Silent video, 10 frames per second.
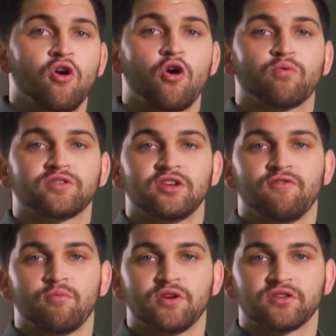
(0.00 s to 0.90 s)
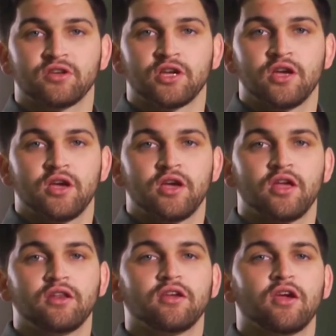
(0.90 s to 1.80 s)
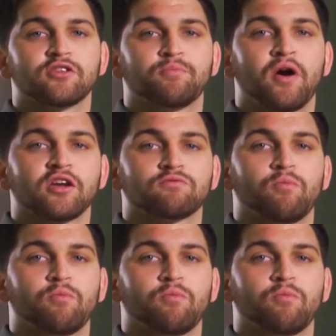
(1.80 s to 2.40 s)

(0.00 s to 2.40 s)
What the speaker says: or receiver missing, it indicates a possible